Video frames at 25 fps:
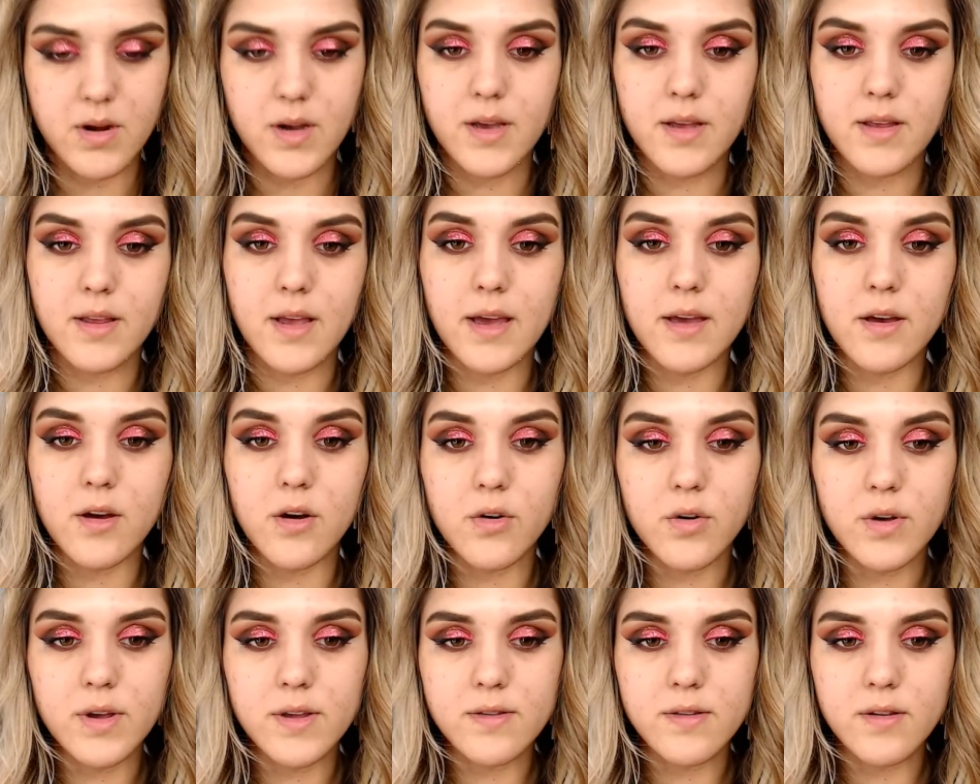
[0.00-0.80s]
And I
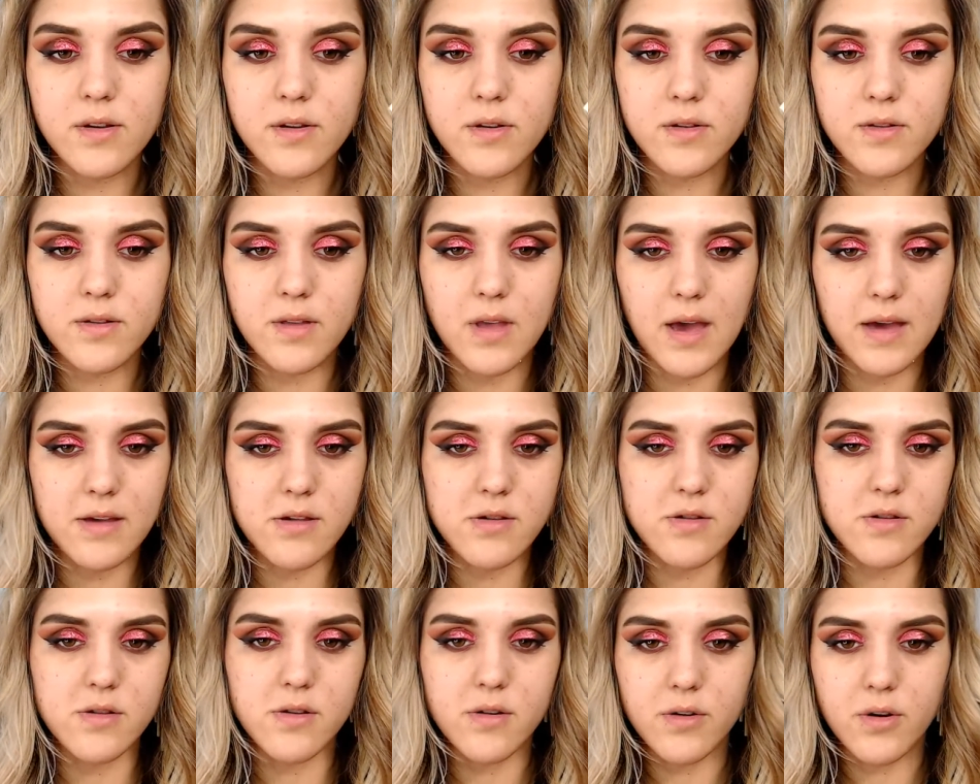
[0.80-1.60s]
always use Lash
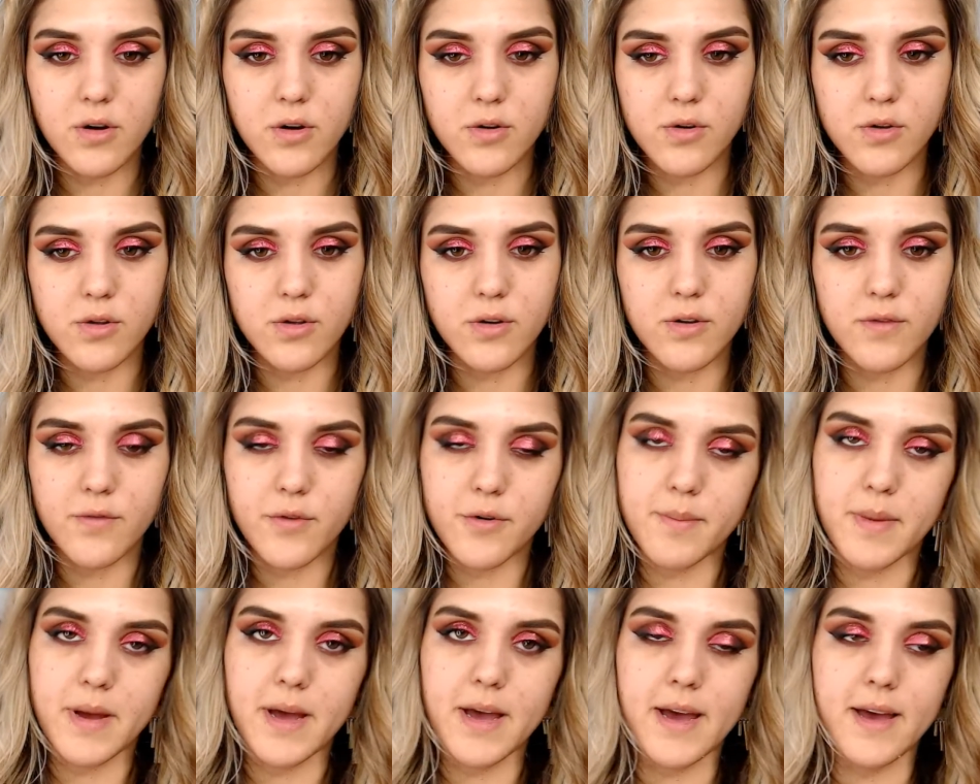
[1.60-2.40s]
Duo glue for
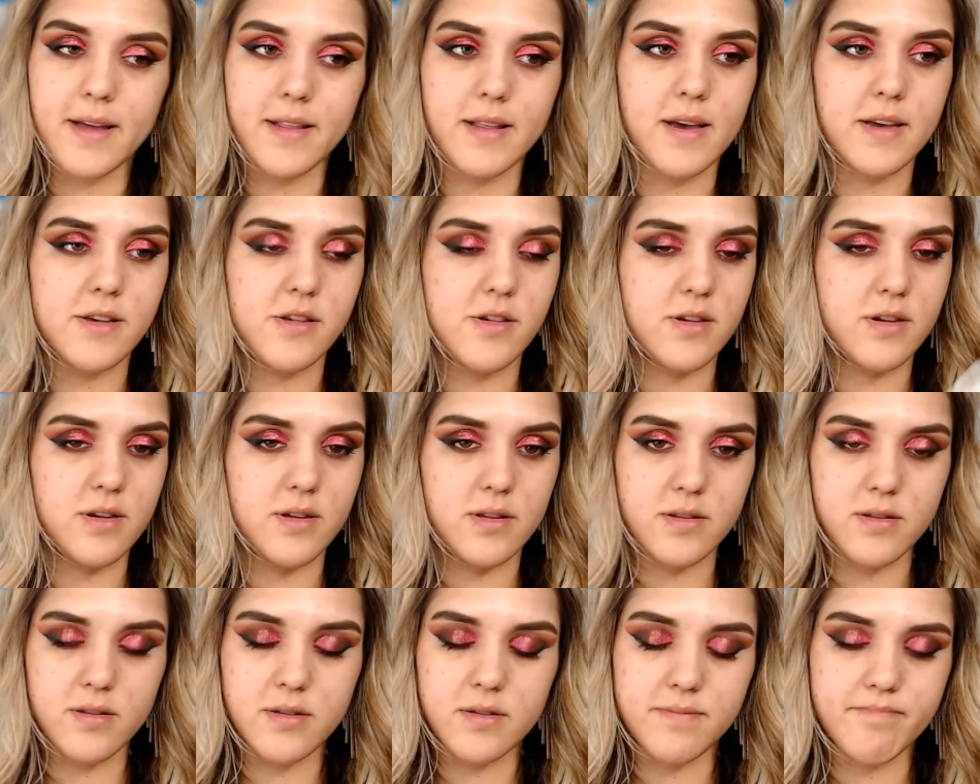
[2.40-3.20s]
my
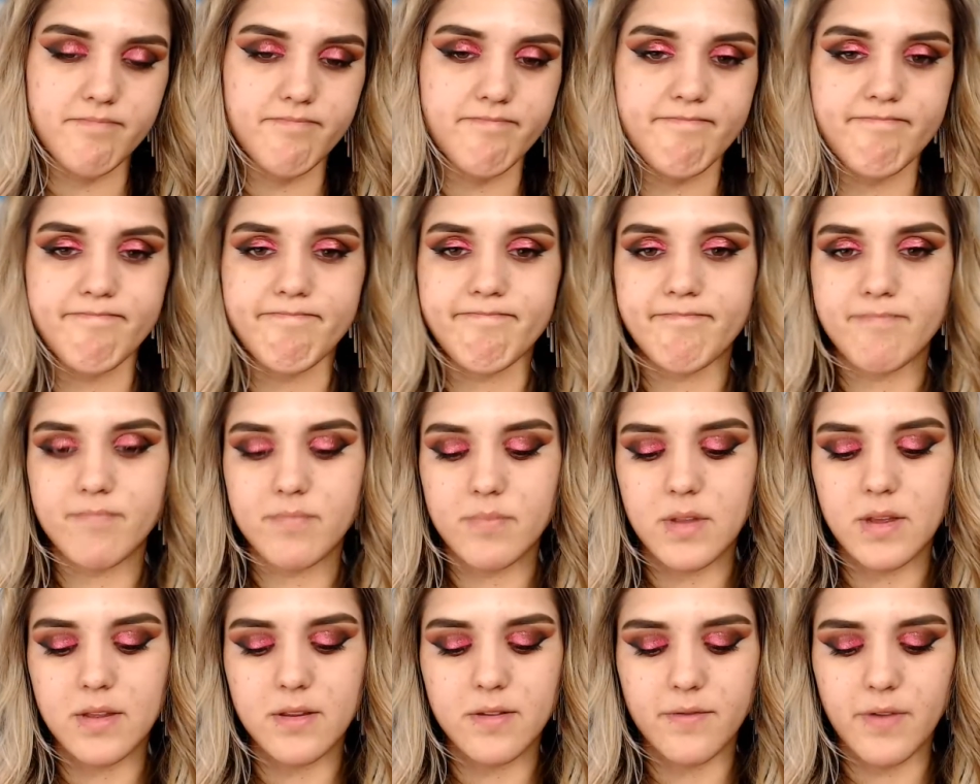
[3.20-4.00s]
eyelashes.
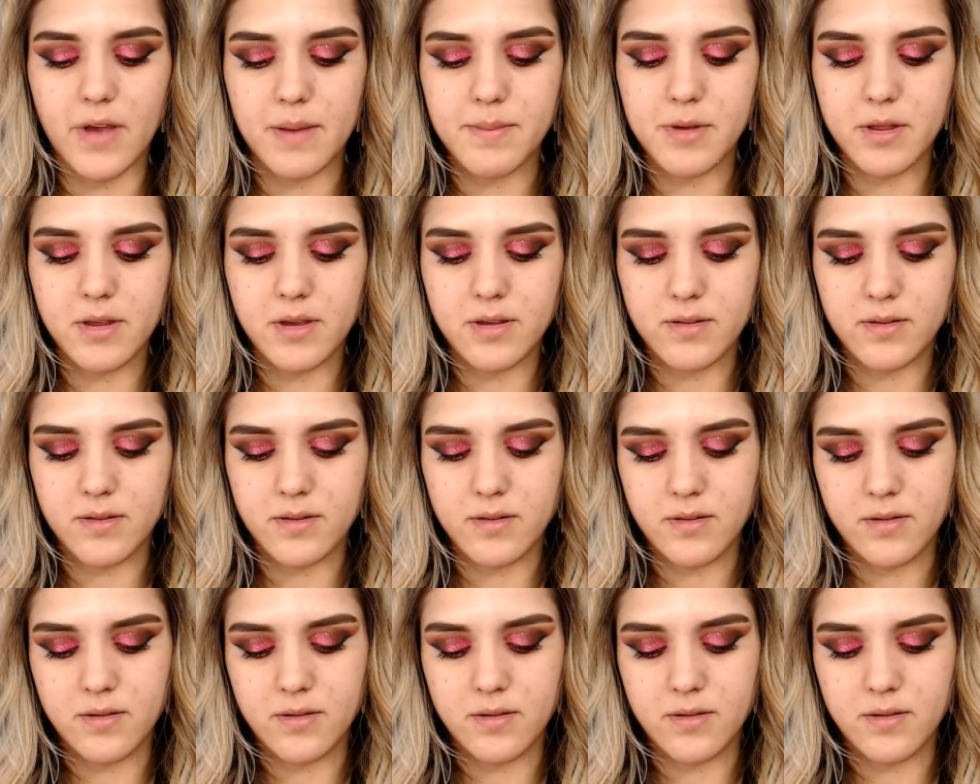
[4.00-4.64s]
It's fabulous.